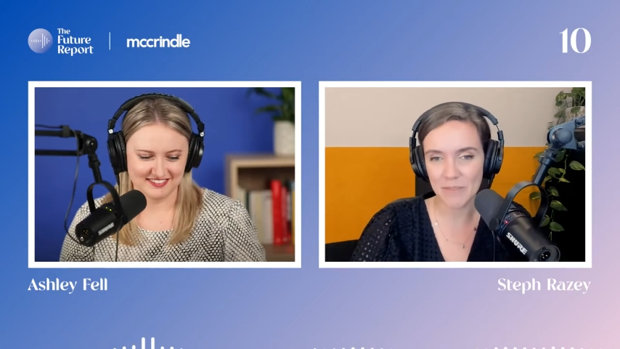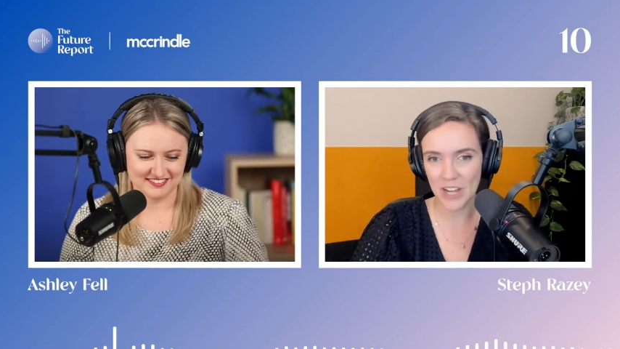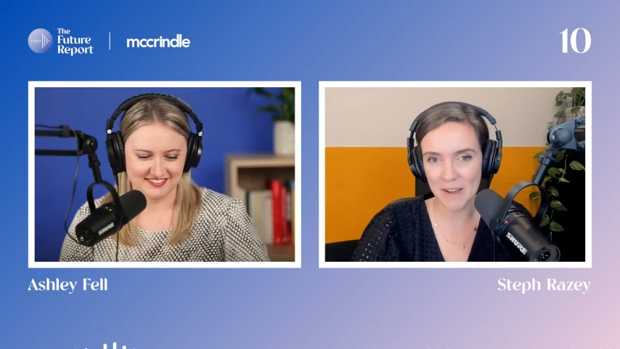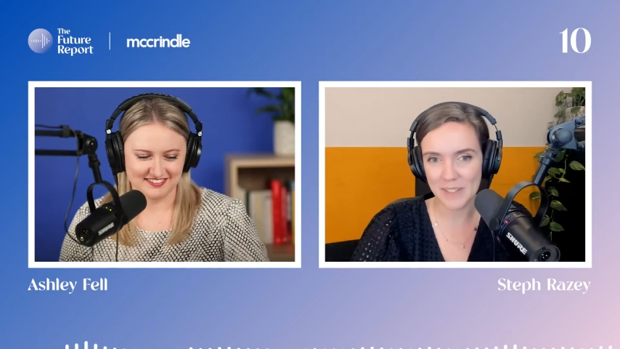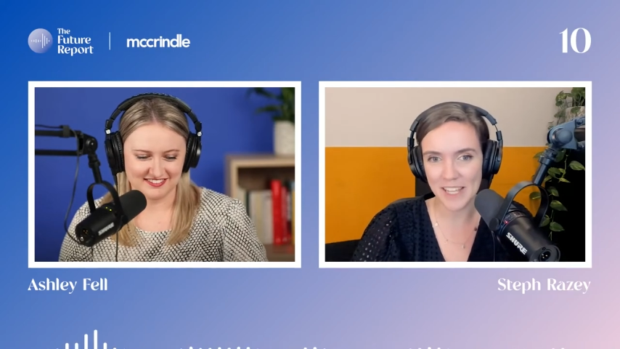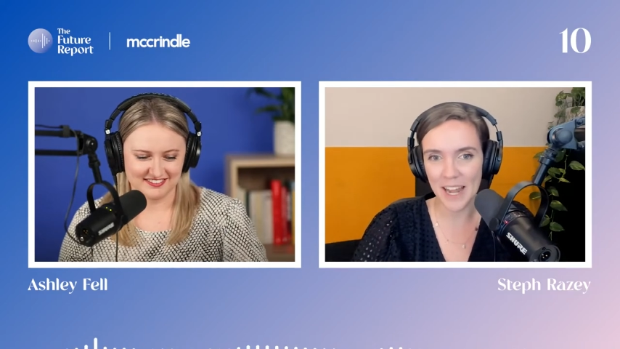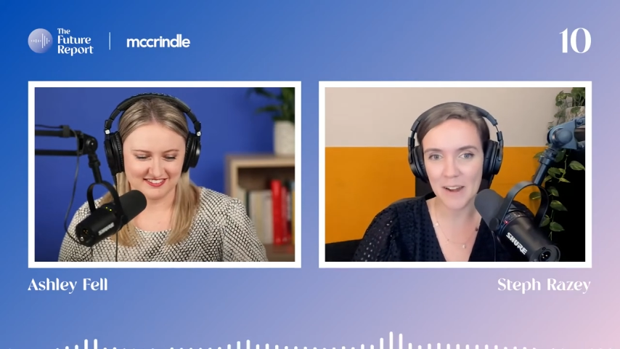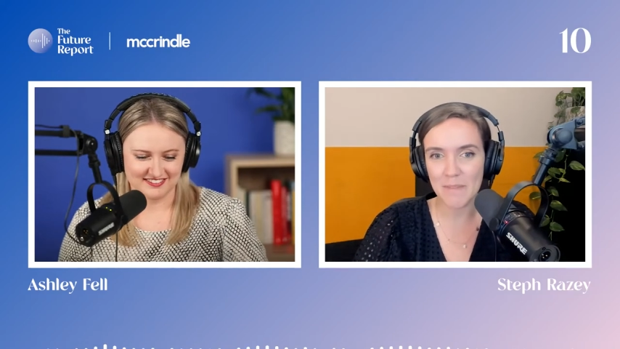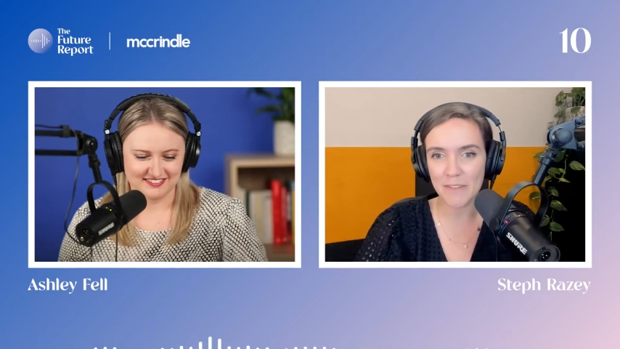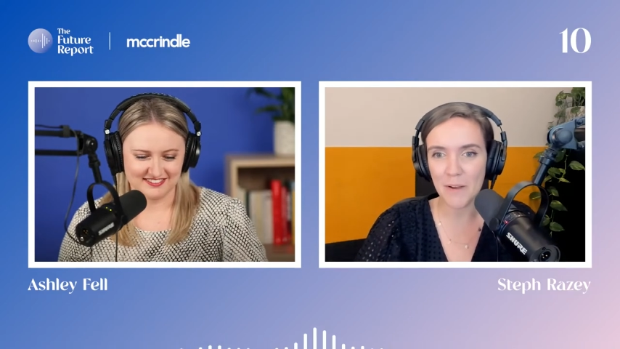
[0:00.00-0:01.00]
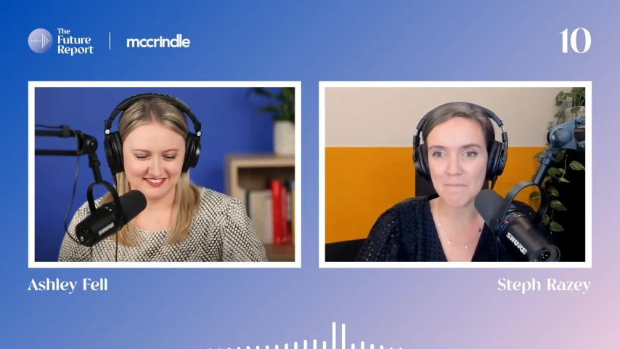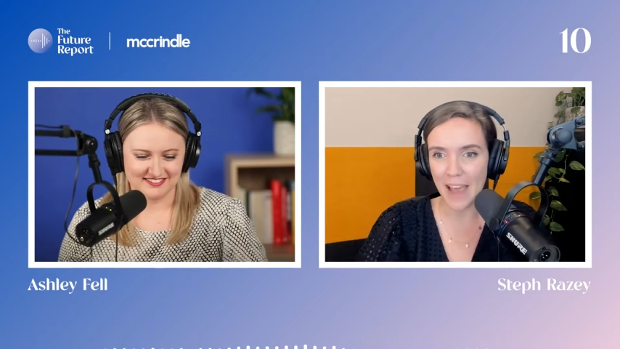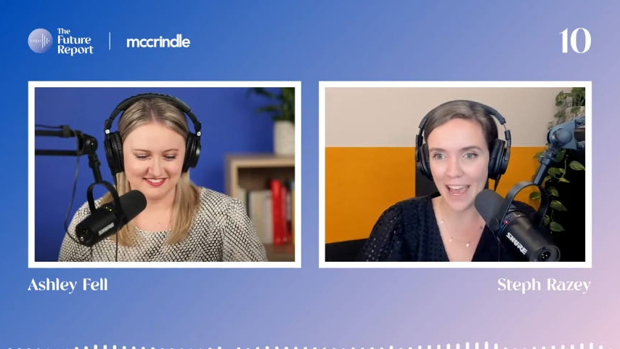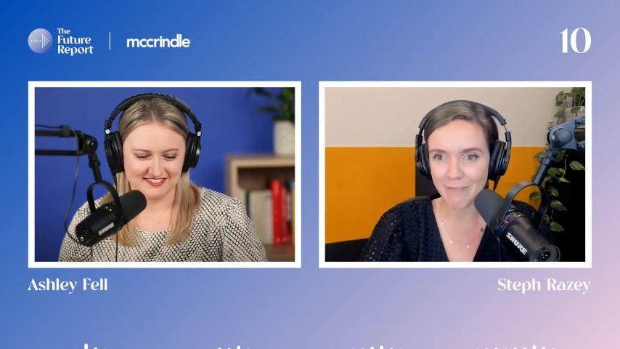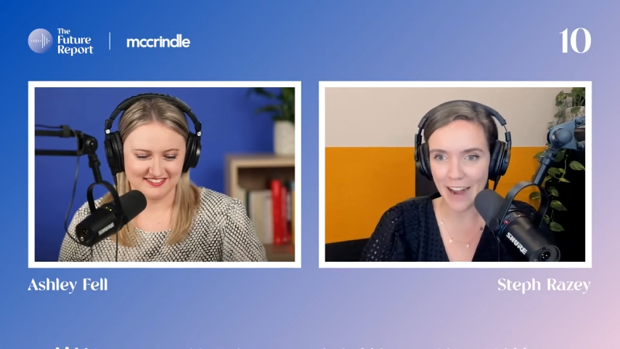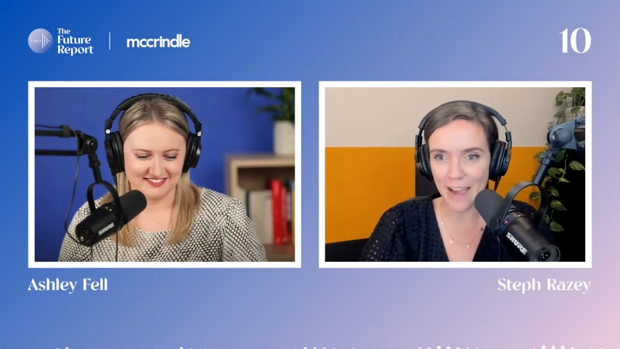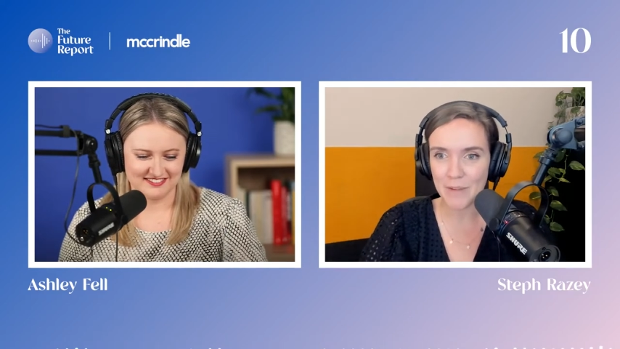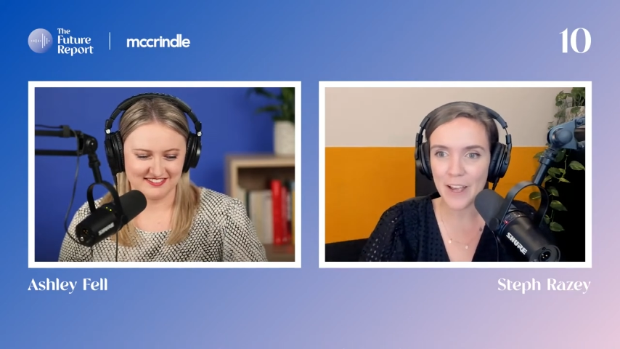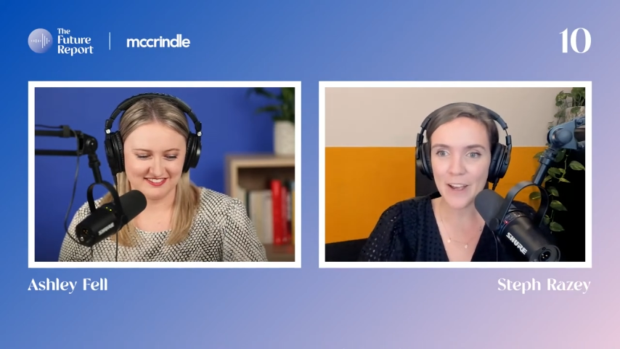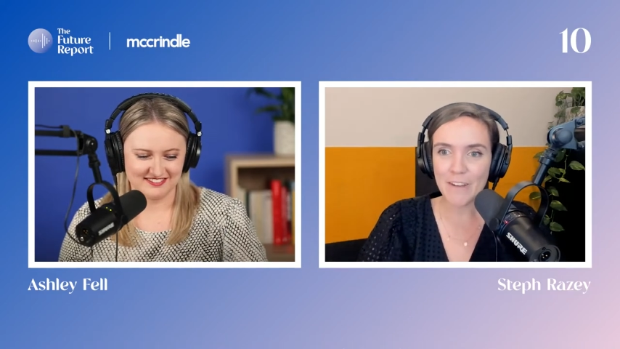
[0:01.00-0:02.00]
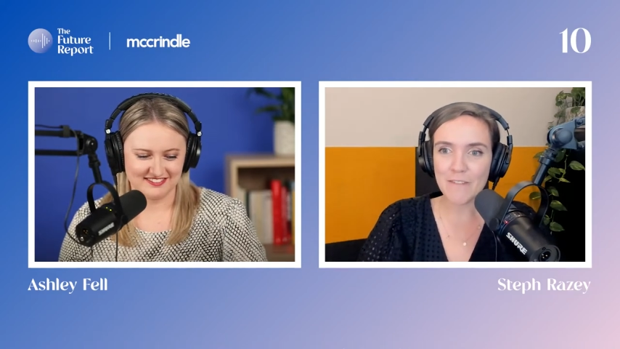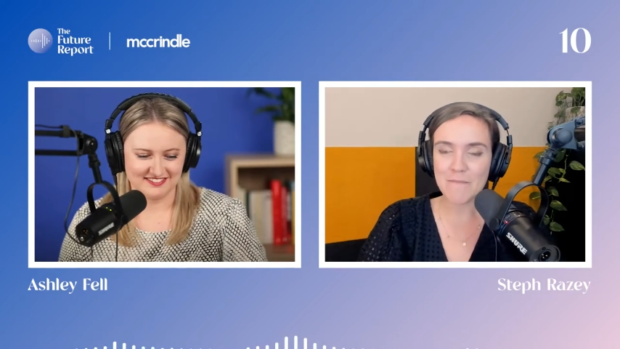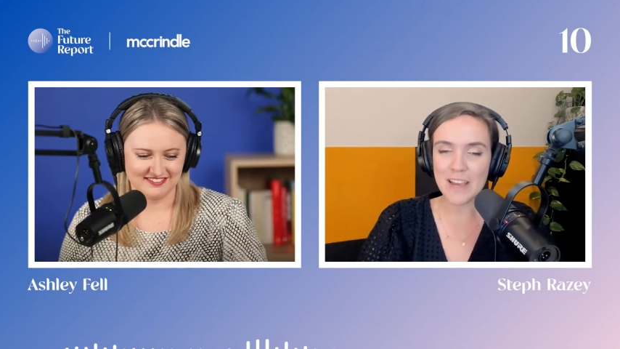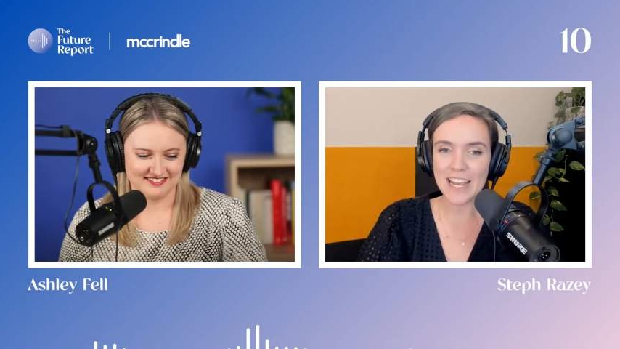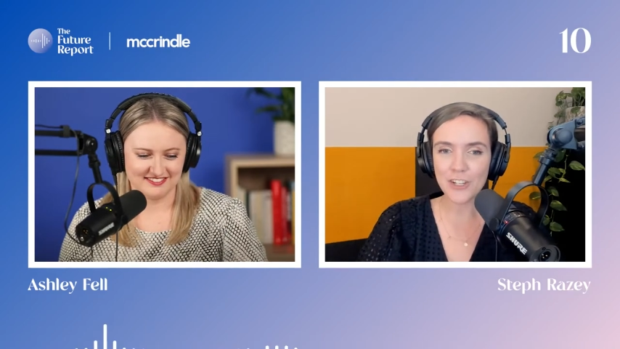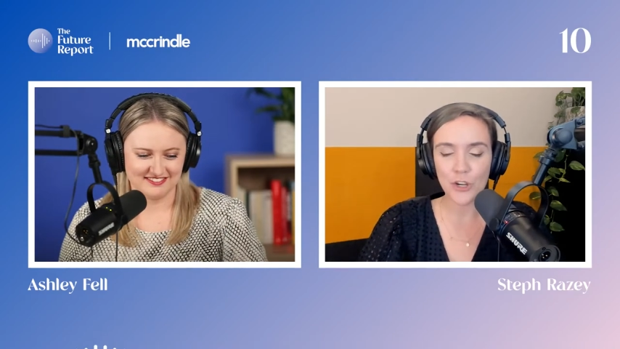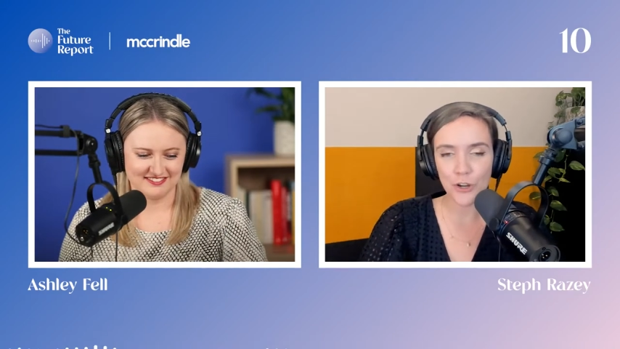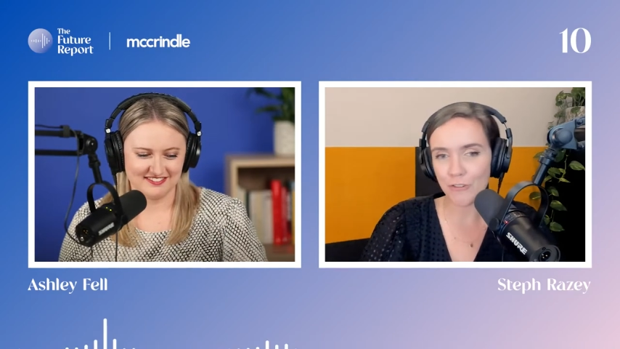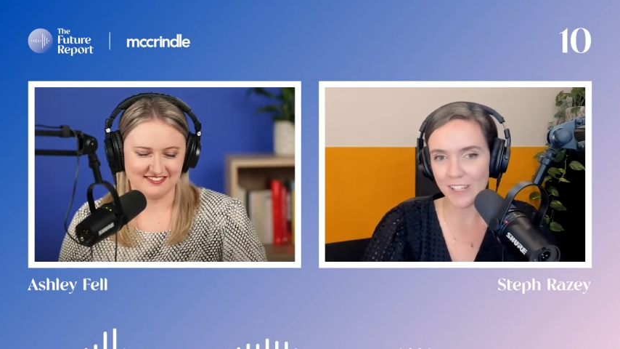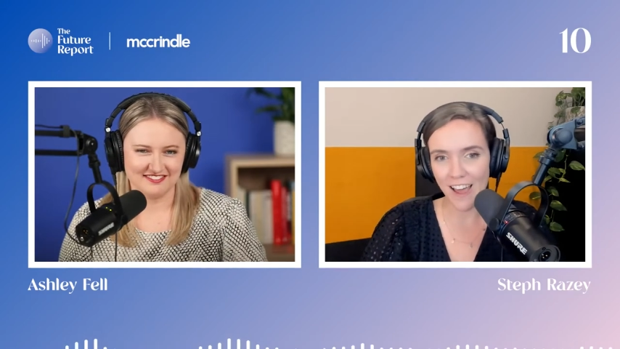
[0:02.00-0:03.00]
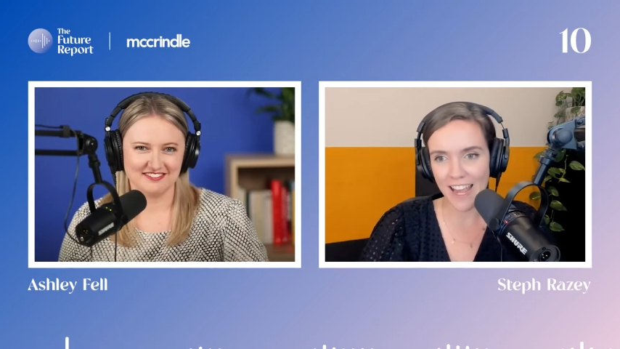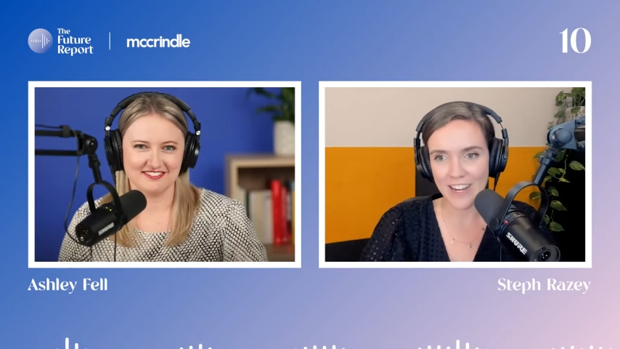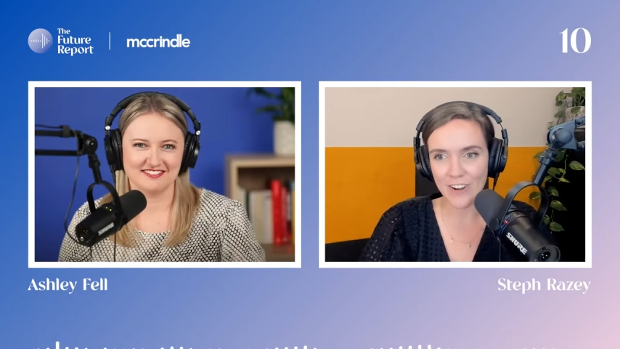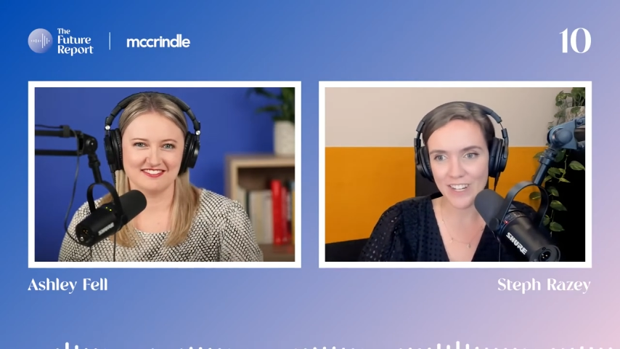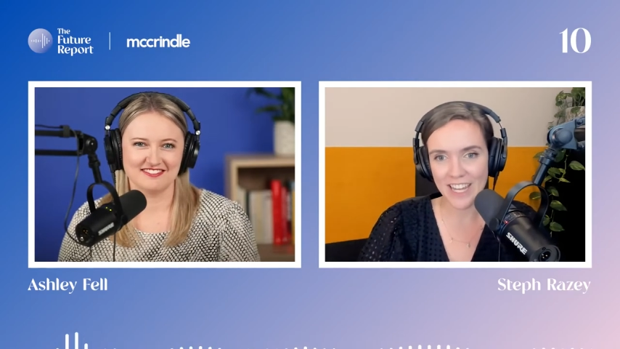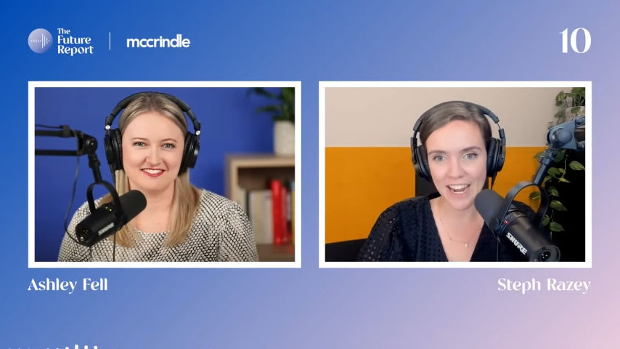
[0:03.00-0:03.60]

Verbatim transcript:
Speaker 1: sometimes get a bit of a bad rap for being too reliant on